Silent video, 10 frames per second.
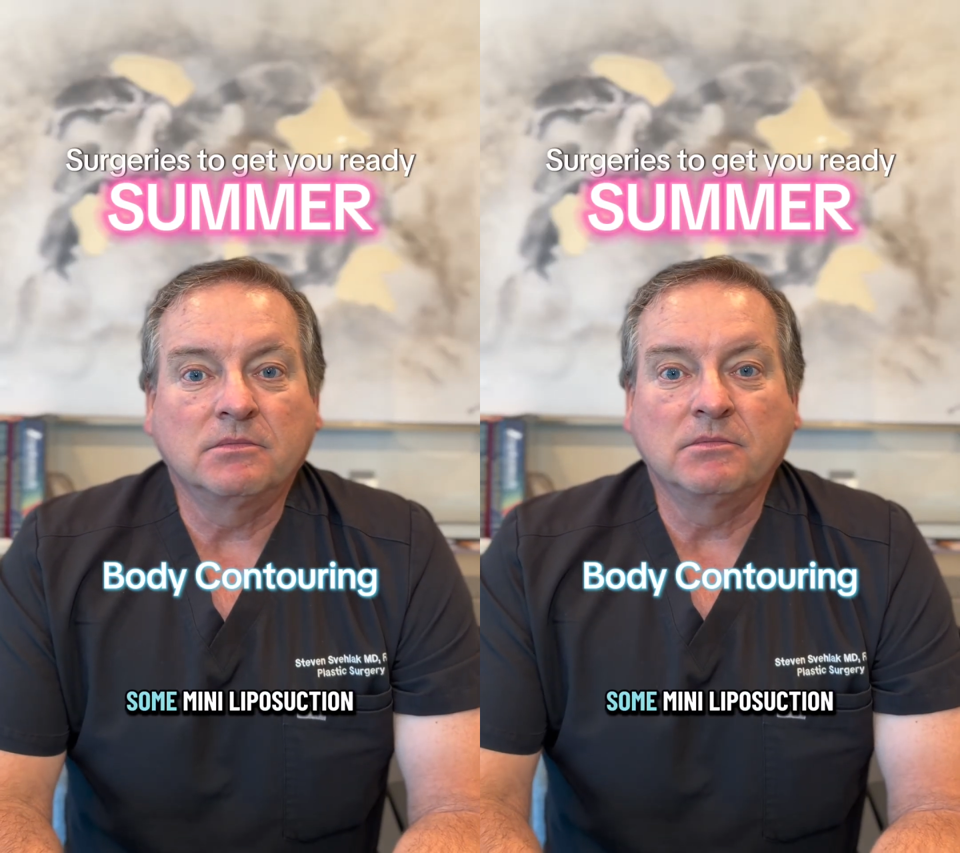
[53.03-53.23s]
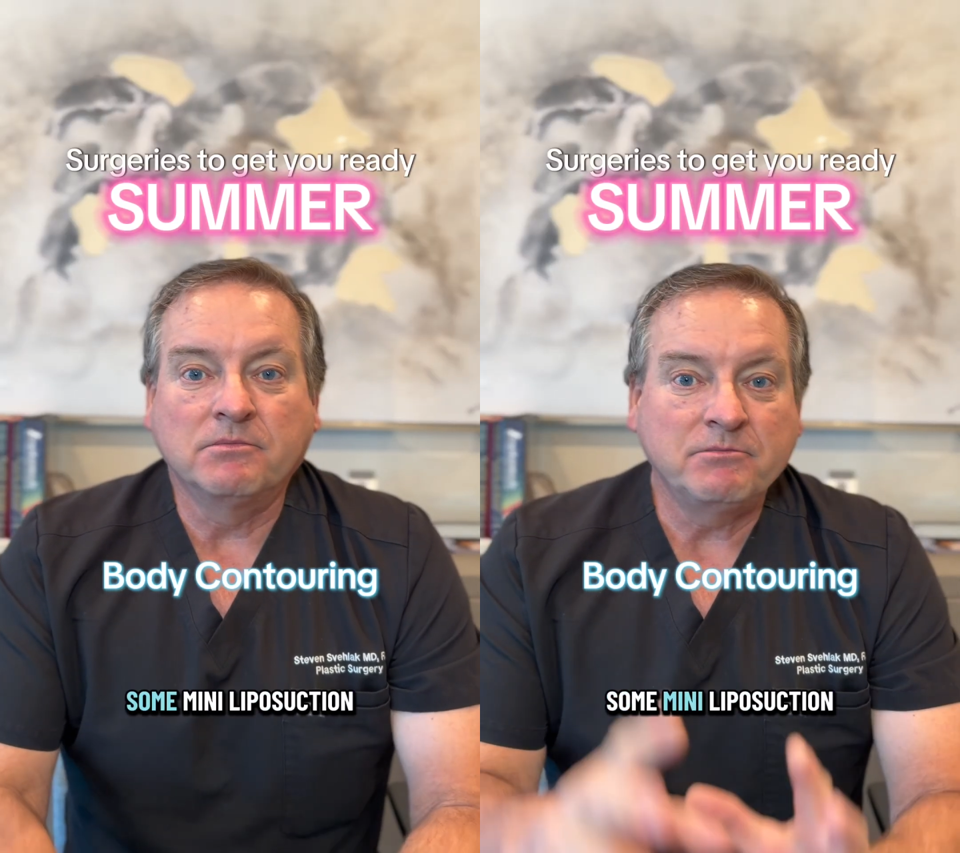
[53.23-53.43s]

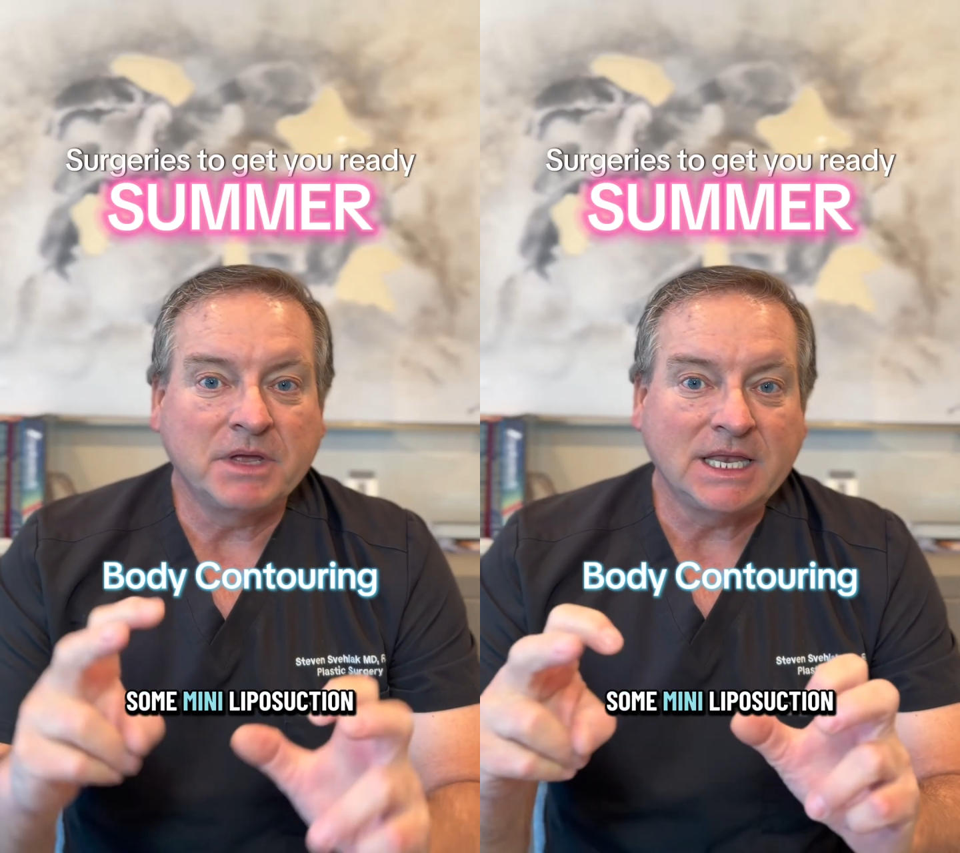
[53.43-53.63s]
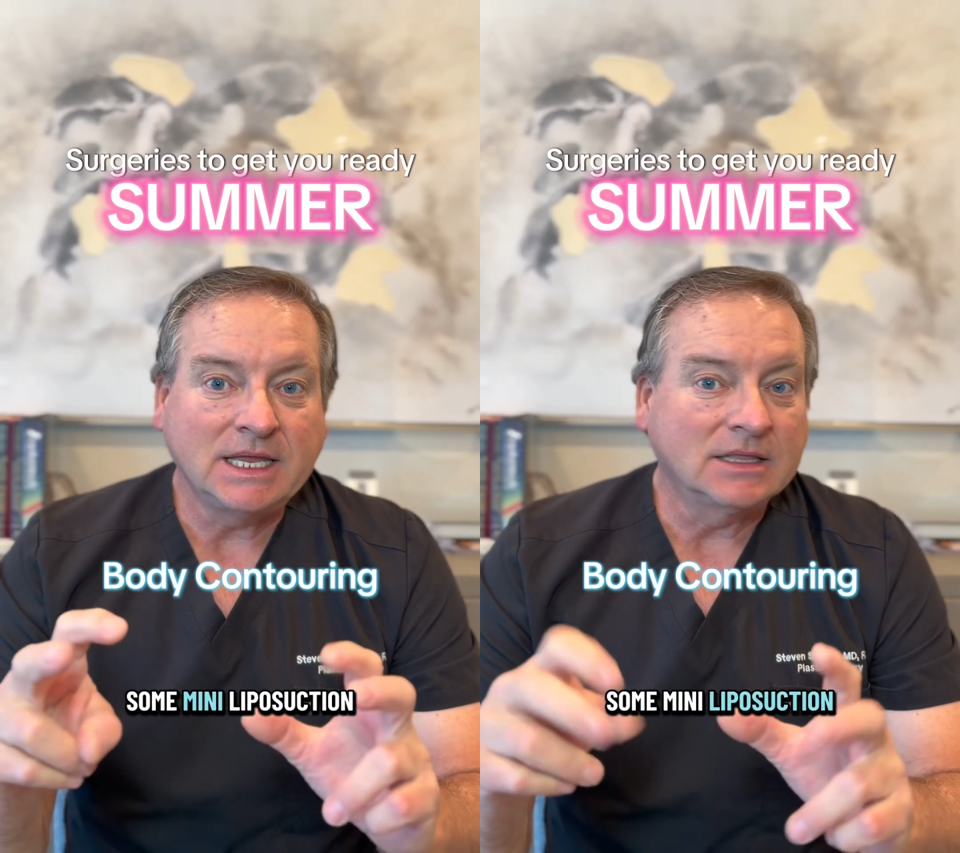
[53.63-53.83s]

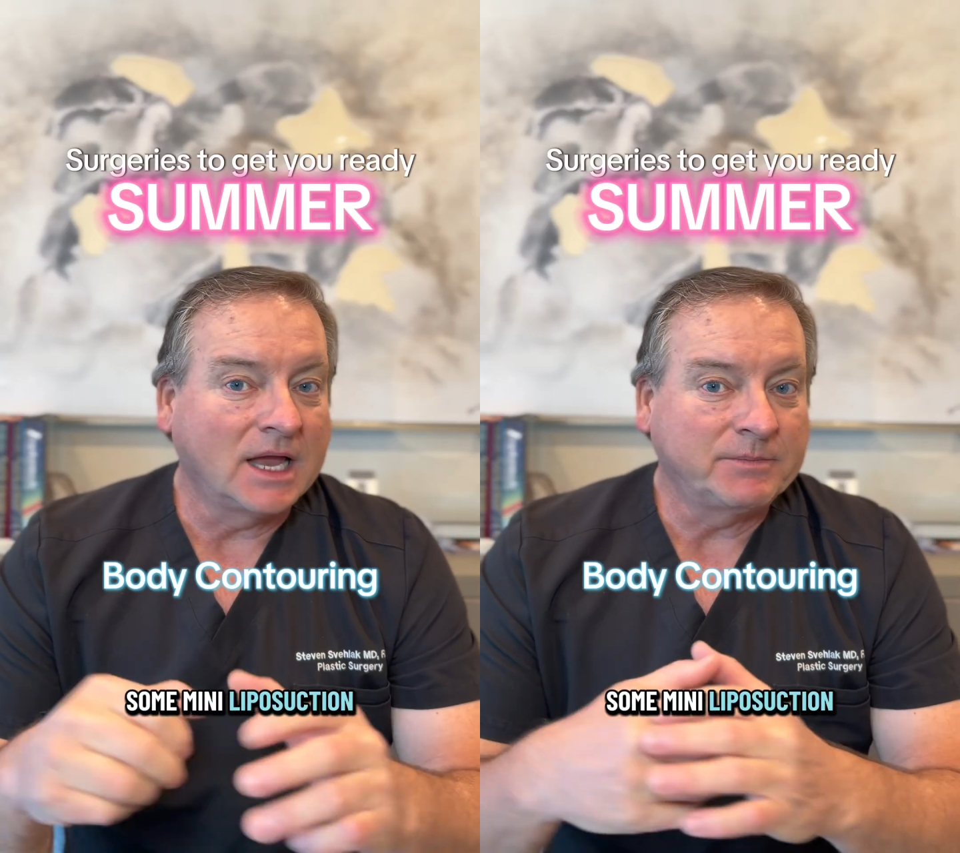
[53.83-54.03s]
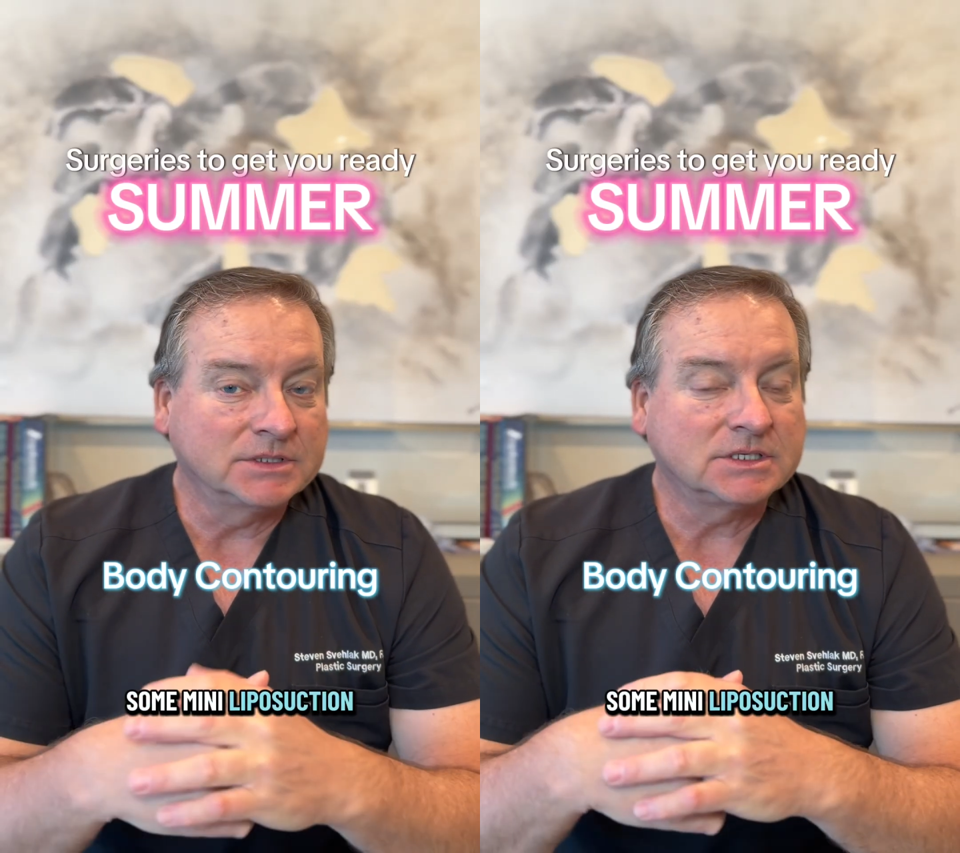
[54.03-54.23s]
mini
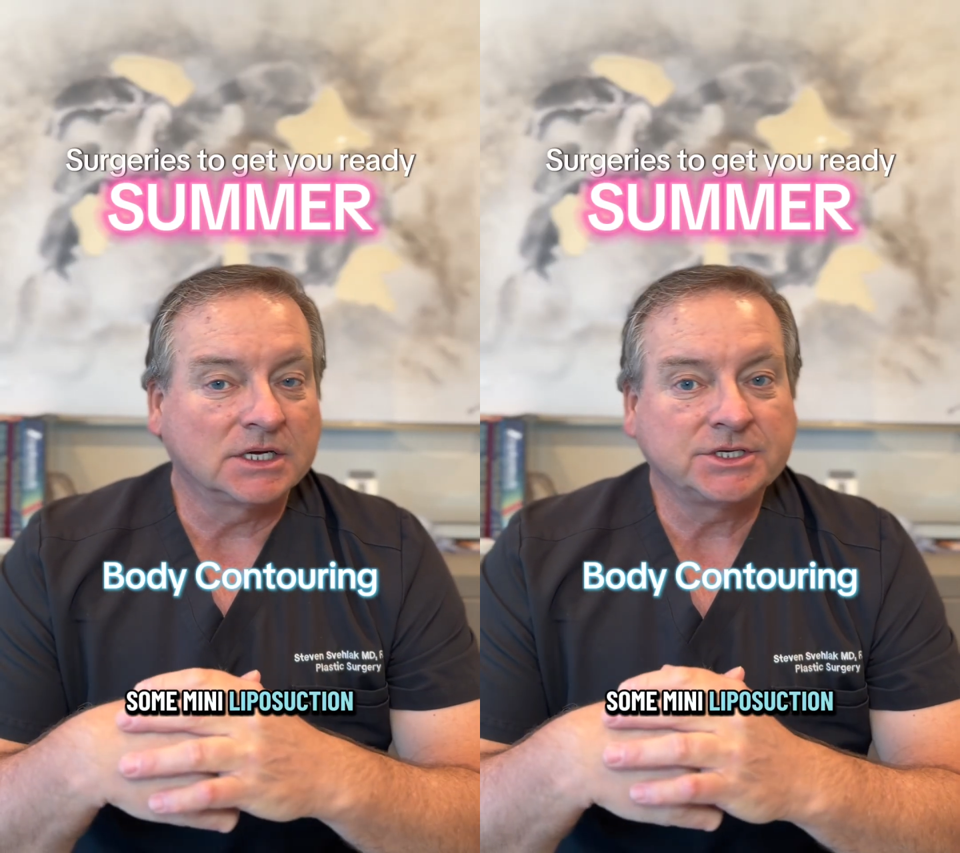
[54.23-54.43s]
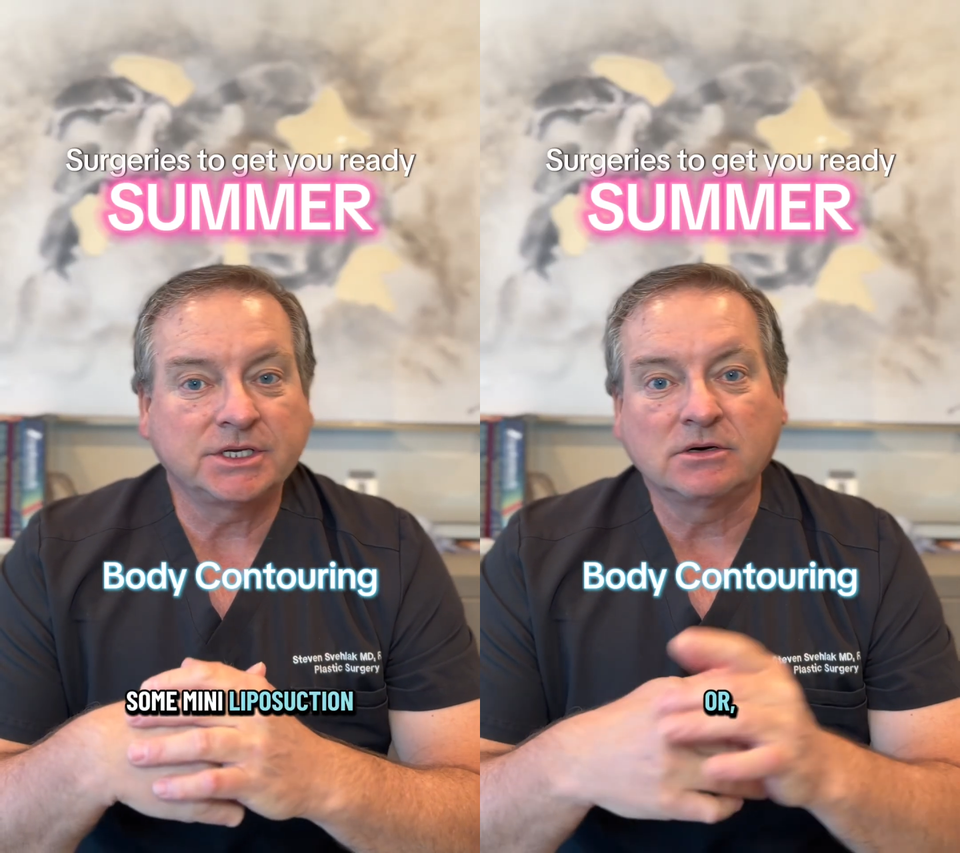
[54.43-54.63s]

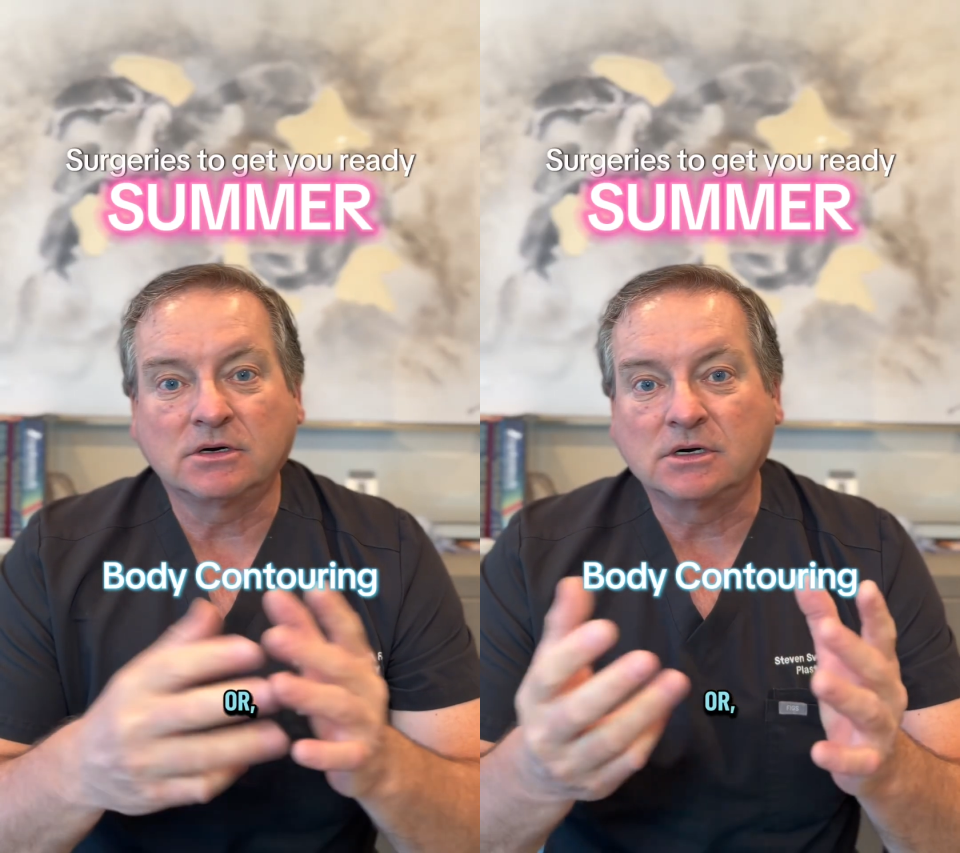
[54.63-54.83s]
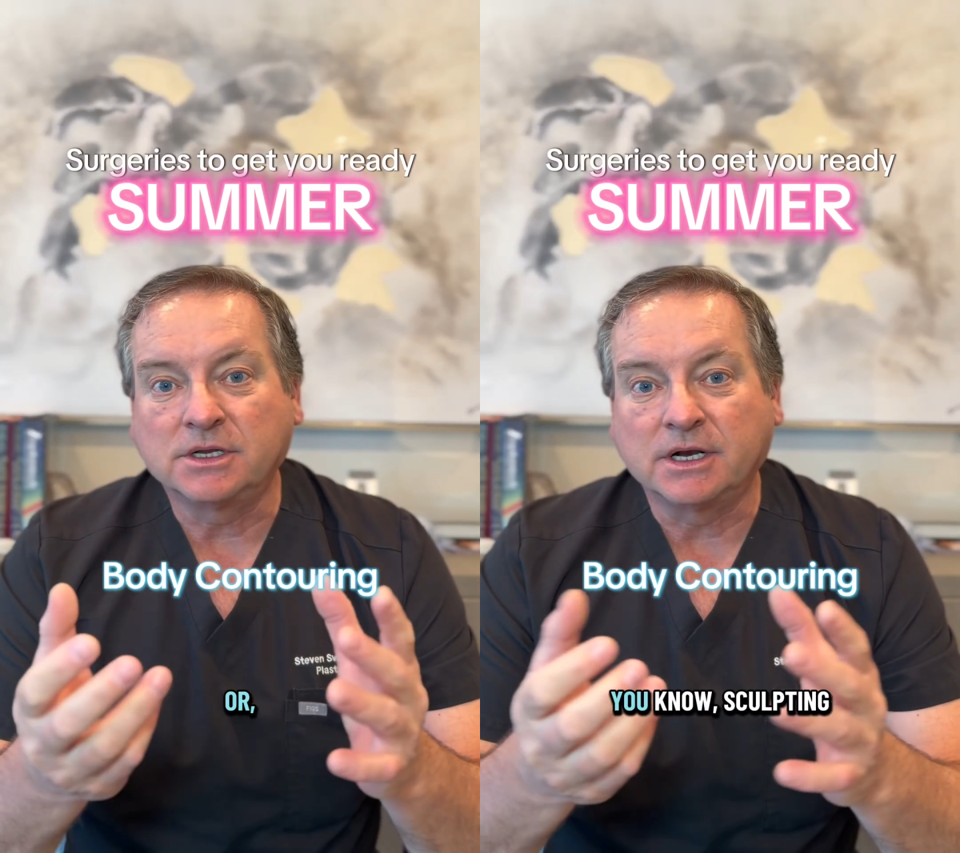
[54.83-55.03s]
liposuction
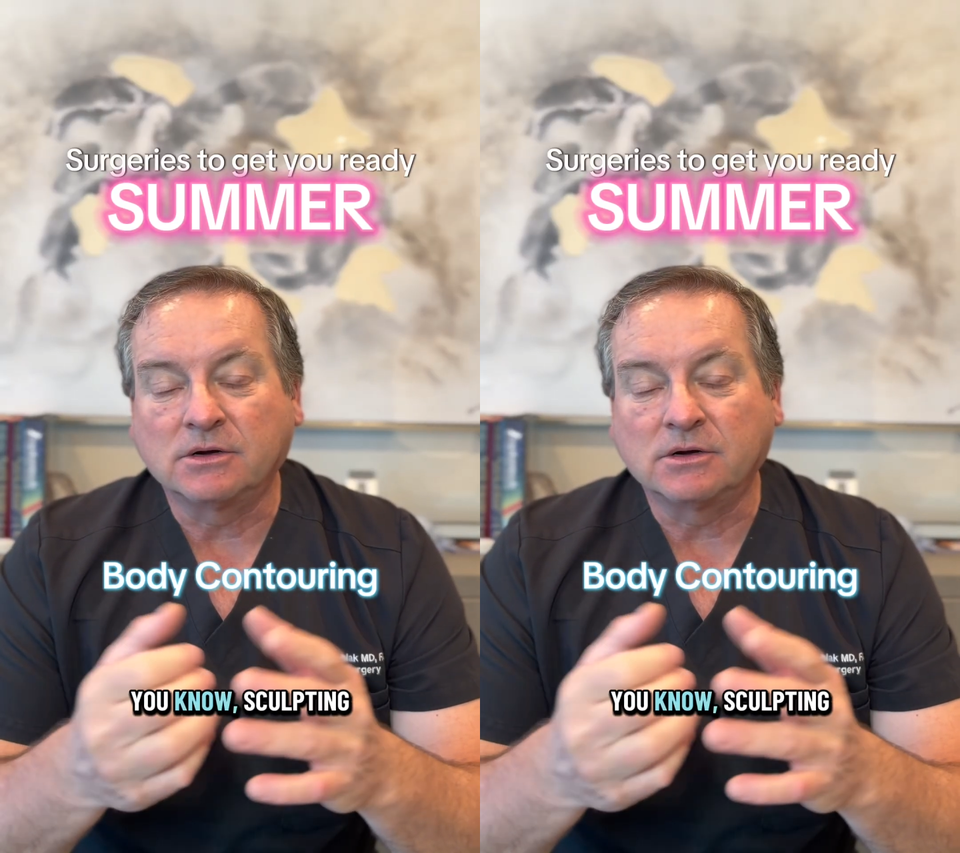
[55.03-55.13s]
or,